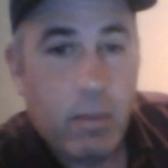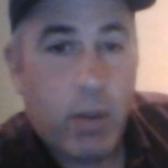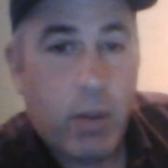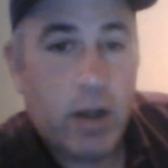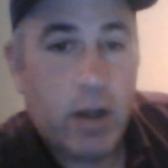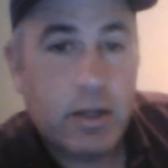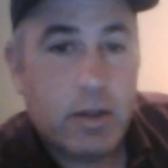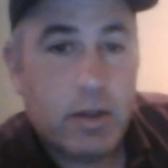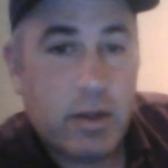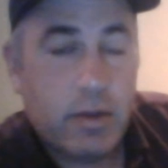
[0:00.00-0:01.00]
But
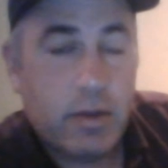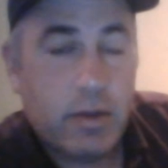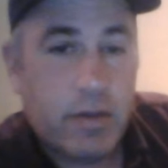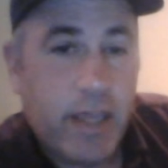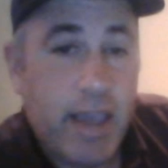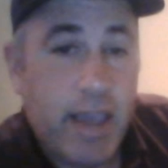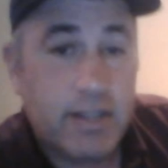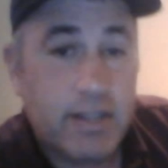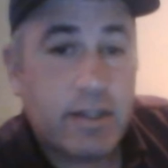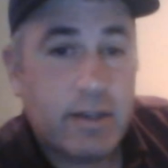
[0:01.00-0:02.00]
the
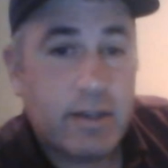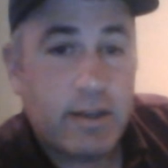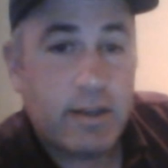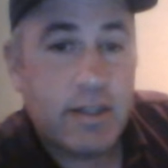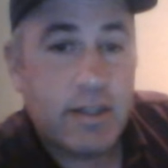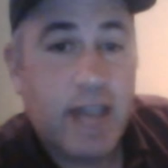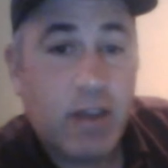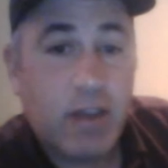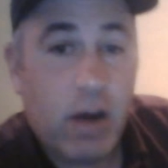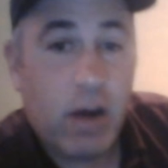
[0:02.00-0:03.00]
case in
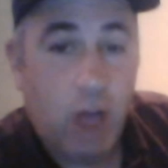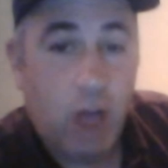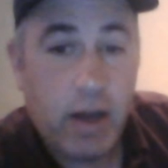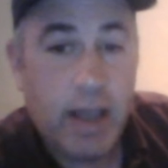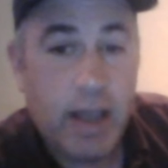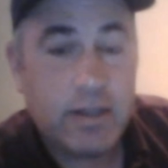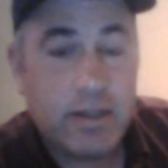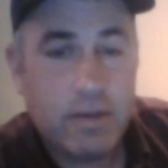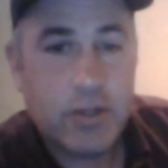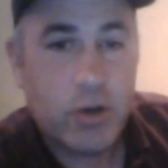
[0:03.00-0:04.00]
South Carolina has
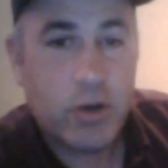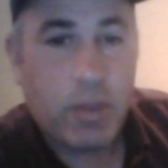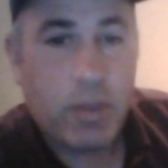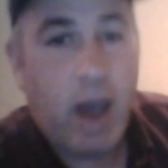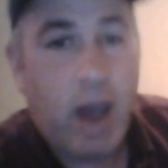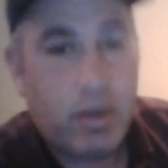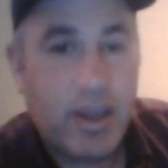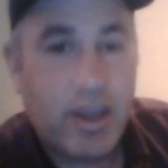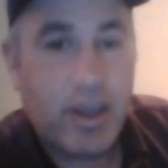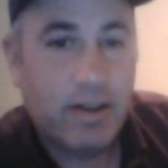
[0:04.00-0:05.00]
stirred the pot up
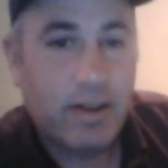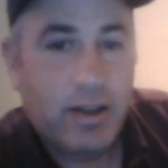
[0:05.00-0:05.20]
again.